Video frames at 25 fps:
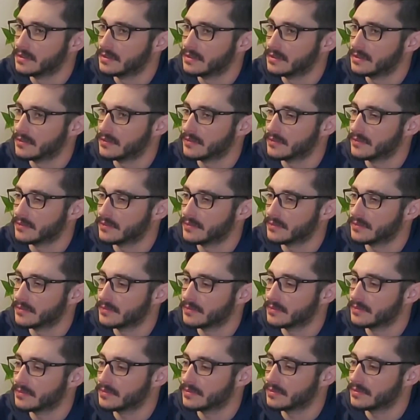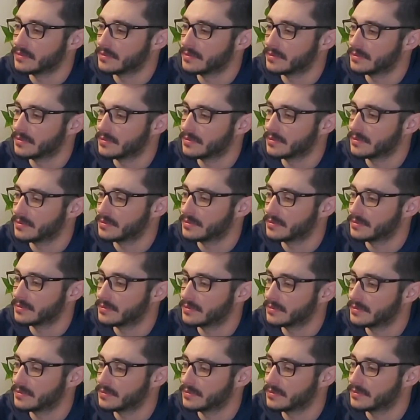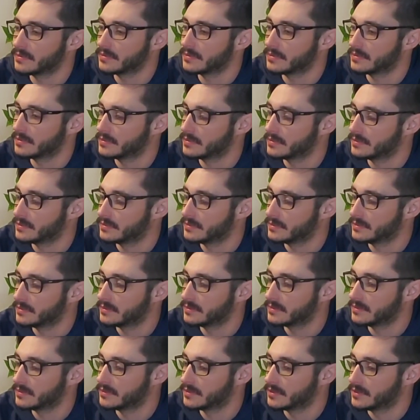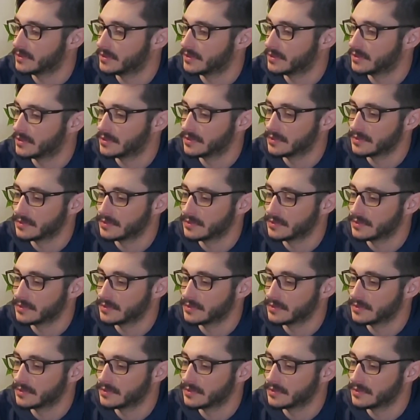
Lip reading: [no speech]